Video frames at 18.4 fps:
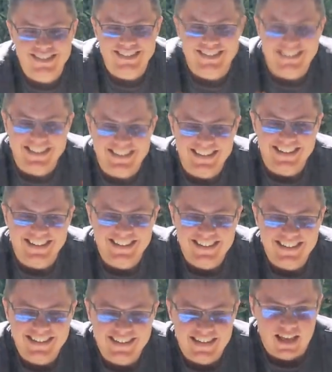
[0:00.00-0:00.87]
Evil
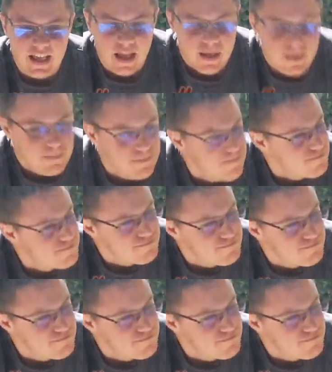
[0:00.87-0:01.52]
is but